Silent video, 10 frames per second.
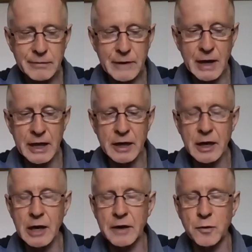And it
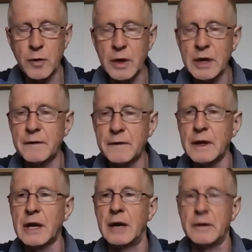includes wonderful
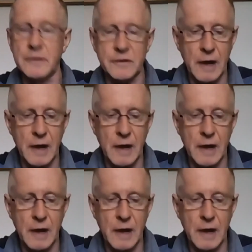accounts